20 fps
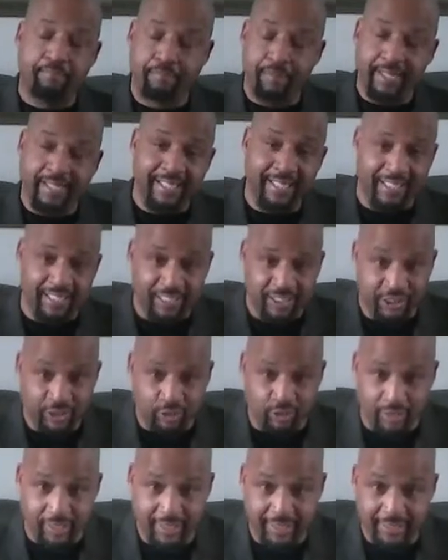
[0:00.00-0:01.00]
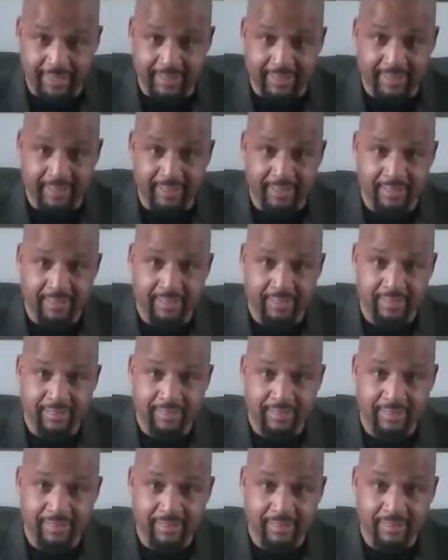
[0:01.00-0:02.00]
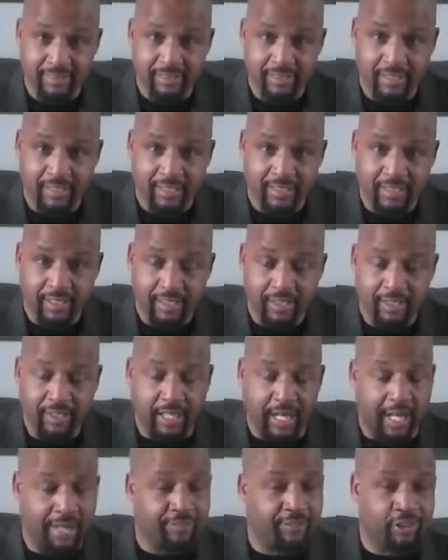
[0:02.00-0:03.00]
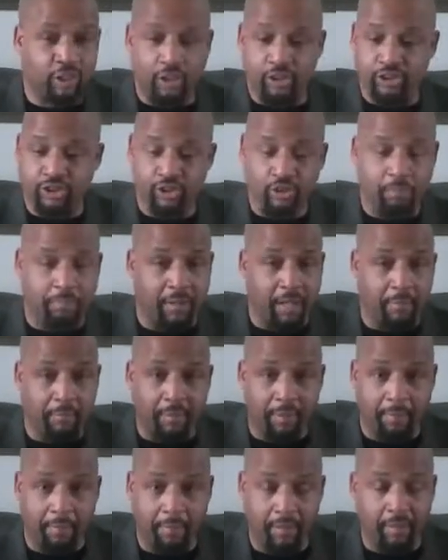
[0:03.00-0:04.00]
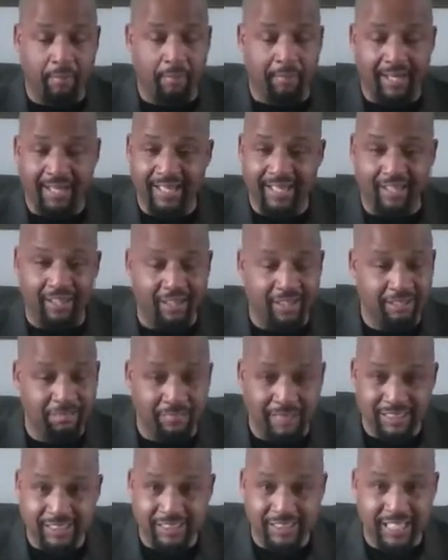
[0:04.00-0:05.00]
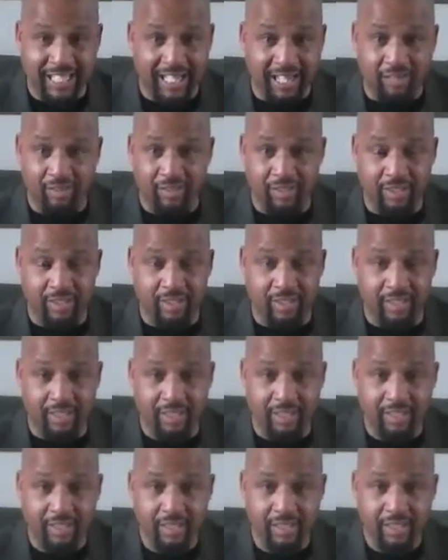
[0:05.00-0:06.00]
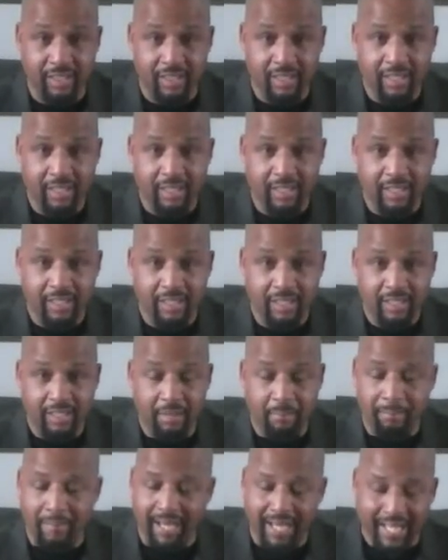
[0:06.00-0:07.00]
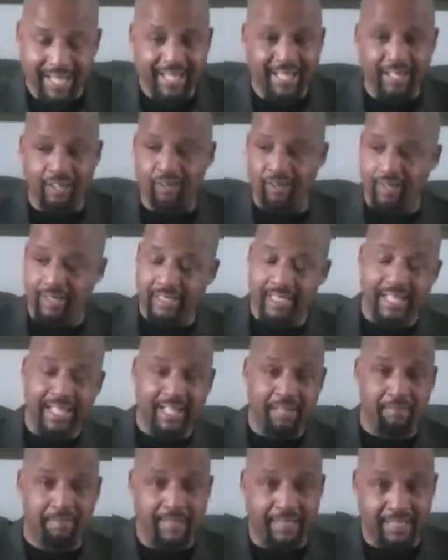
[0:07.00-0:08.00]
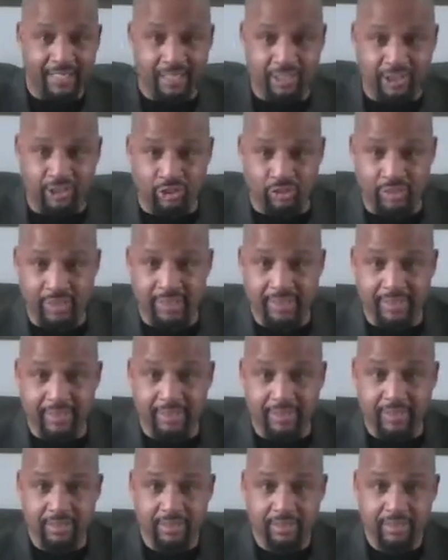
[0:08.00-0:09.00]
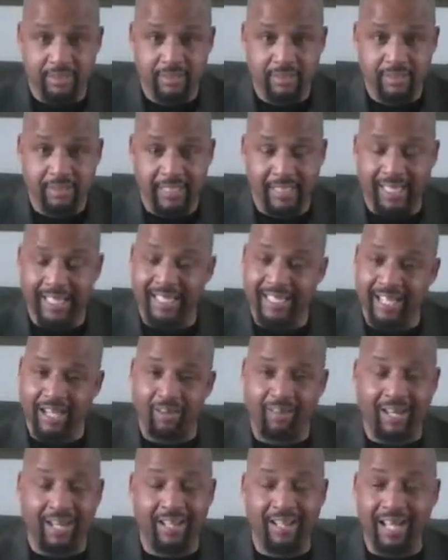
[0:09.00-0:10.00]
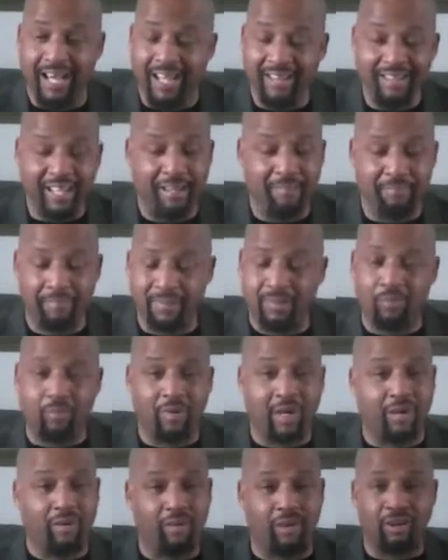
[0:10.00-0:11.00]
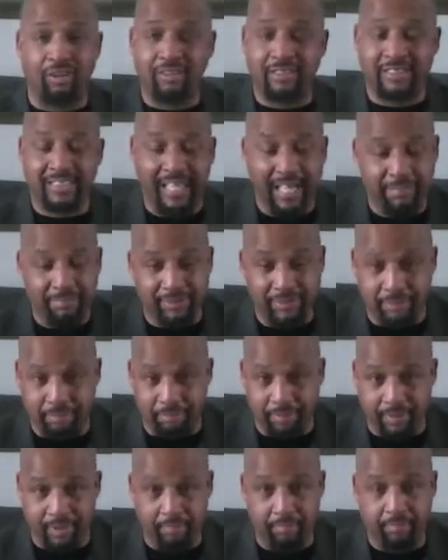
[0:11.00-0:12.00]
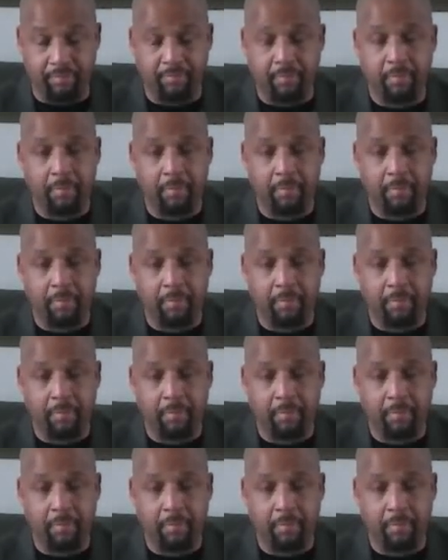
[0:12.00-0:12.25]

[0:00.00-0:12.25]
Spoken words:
been in the streets. I taught you about my childhood. My anger, it led me in the streets. And now I've been around all types of people.